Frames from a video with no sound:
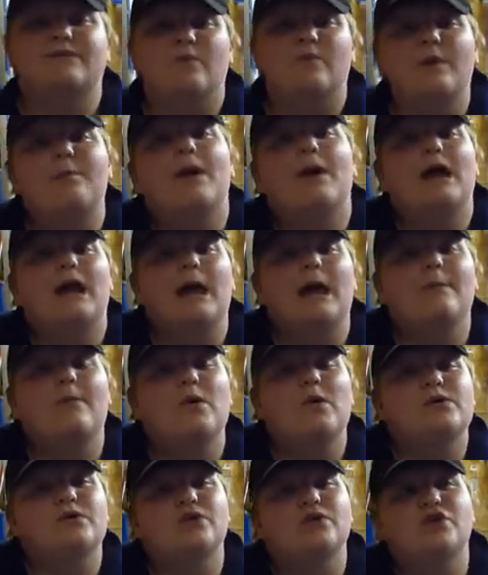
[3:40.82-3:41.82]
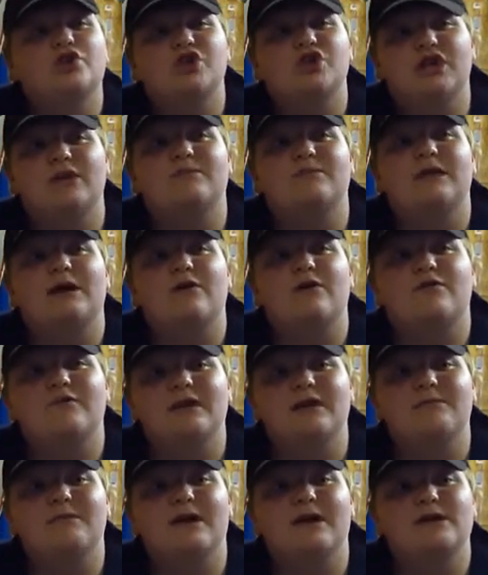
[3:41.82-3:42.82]
We buy lipos on the cheap now off
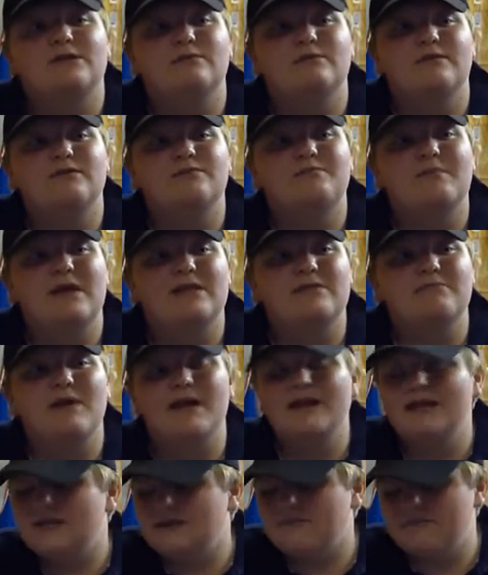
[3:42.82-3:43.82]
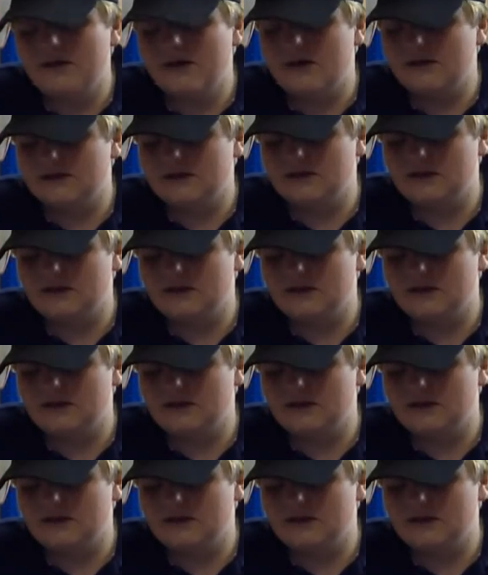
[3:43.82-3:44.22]
eBay, because we spent money in the past on